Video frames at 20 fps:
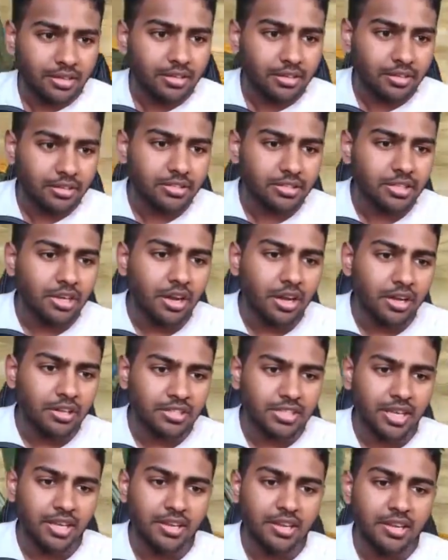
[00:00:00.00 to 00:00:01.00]

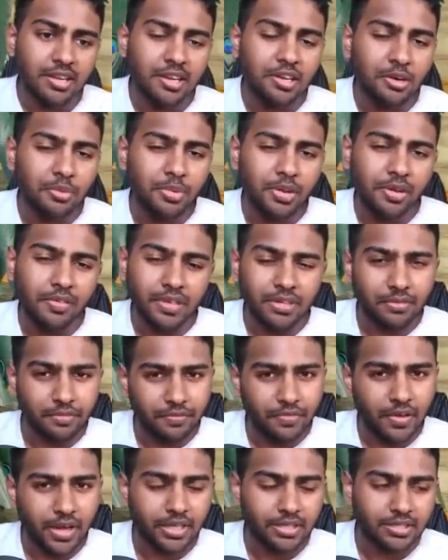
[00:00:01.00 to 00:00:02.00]
stance and a little bit of a different
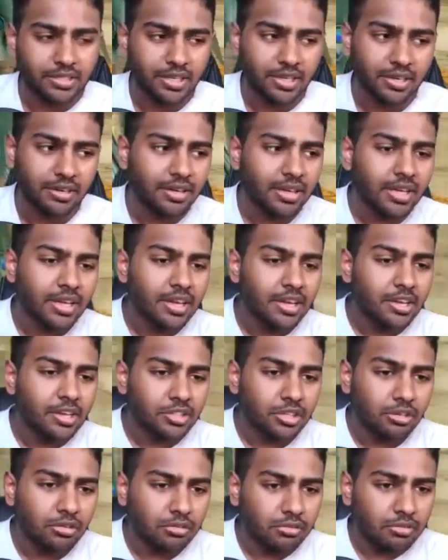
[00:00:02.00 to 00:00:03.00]
fighting style.
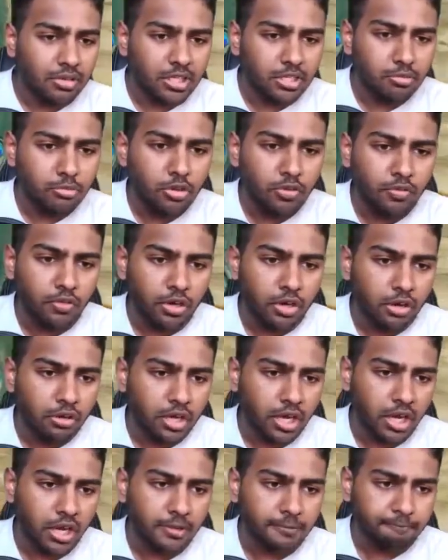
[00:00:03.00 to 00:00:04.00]
So let's move on.
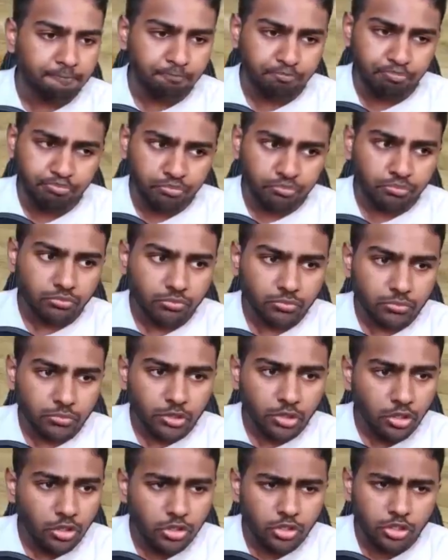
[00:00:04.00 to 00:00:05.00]
Okay,
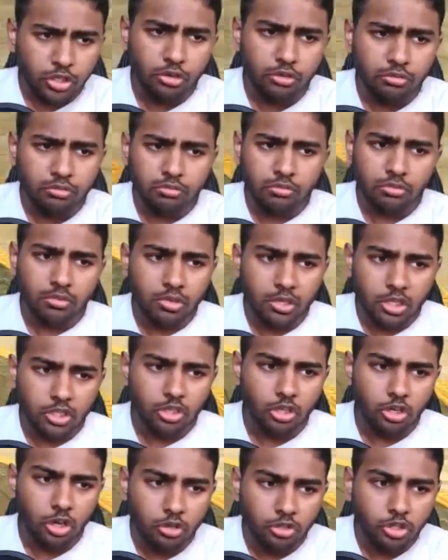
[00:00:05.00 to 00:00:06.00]
so let's
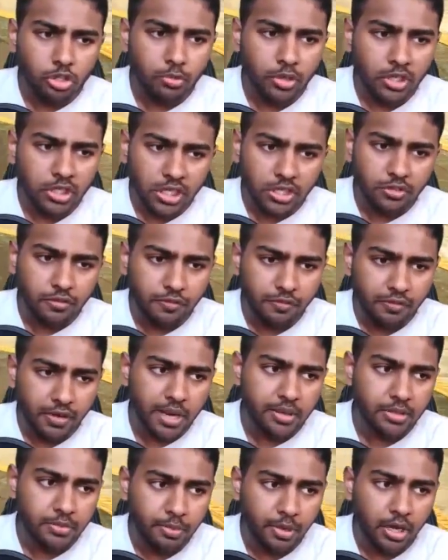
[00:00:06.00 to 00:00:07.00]
not go too much into
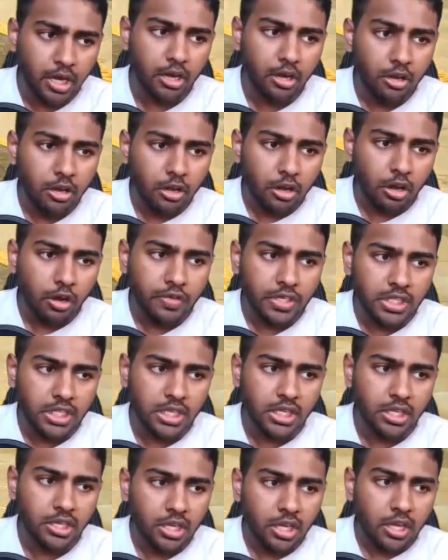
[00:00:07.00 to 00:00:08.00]
frames, but
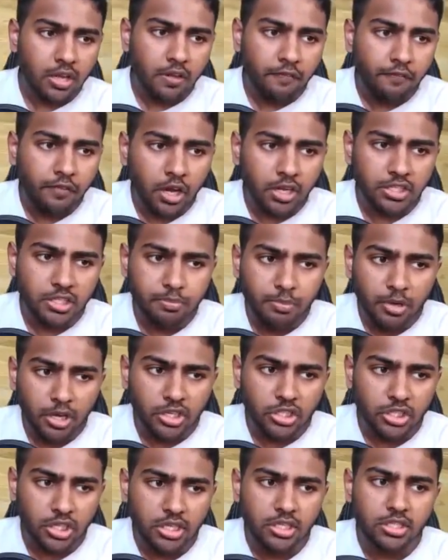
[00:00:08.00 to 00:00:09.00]
obviously fastest
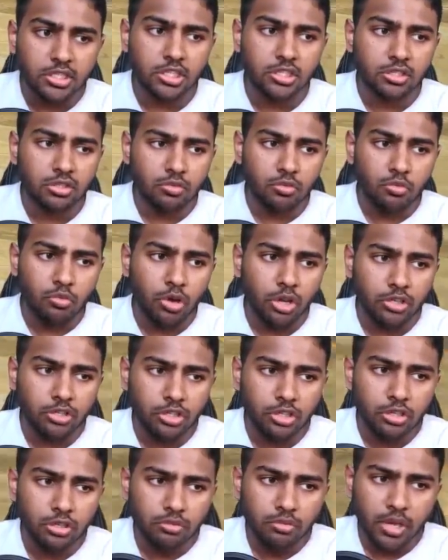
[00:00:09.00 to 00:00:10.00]
punish is just
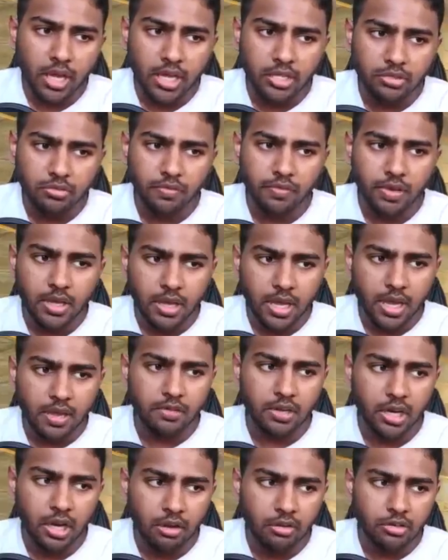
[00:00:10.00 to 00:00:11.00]
1-2, as with every
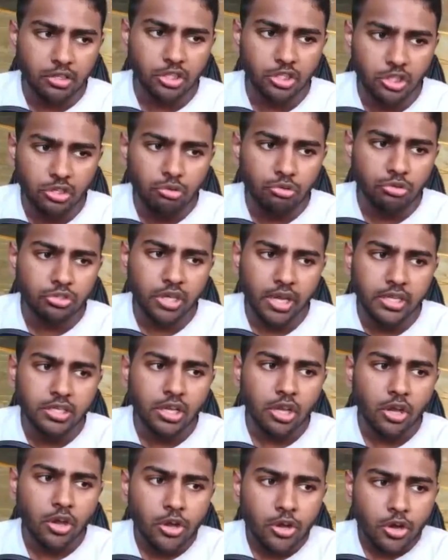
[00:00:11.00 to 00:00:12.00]
character. She also has
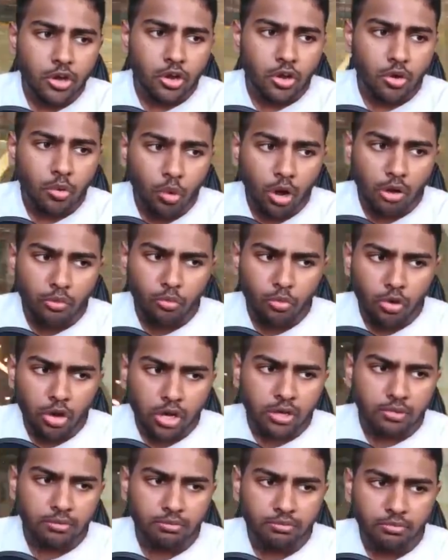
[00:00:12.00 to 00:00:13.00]

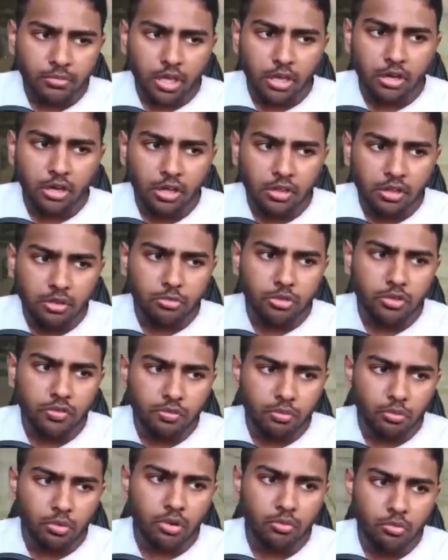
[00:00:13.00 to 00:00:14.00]
1-1, another move,
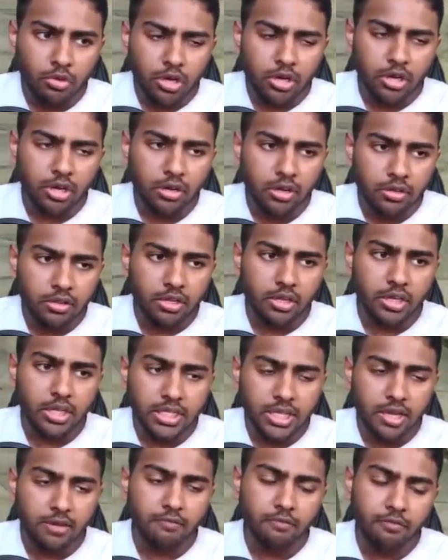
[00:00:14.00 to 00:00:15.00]
1-1, another
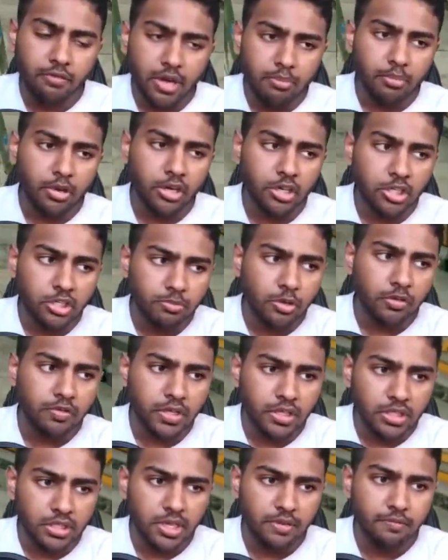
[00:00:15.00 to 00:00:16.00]
10 frame punish. Both
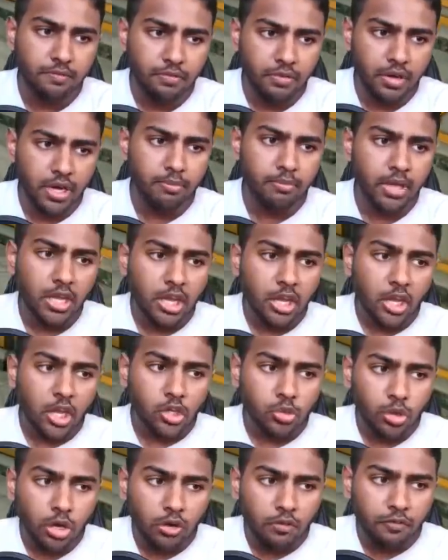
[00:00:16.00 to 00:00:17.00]
these are 10 frame.
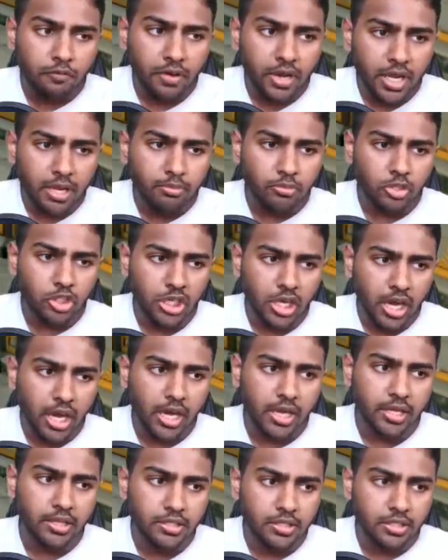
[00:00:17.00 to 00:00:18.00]
12 frame, she
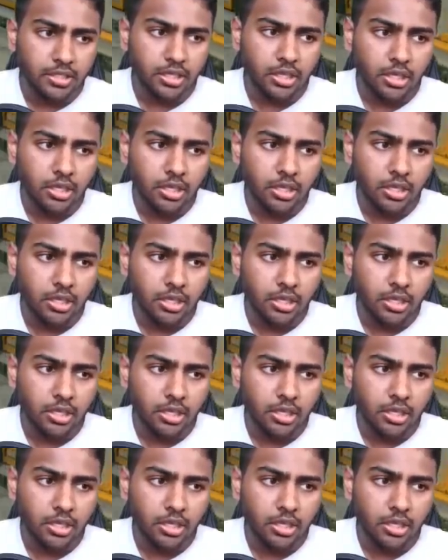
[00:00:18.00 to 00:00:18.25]
has